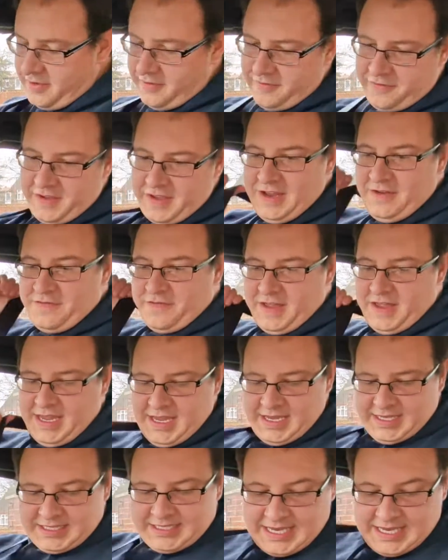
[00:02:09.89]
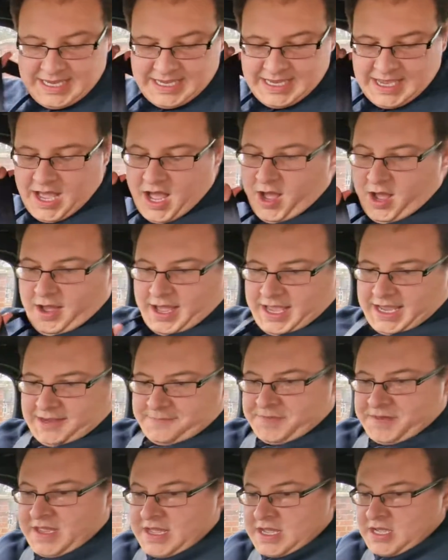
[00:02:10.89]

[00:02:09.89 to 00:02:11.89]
VVTi,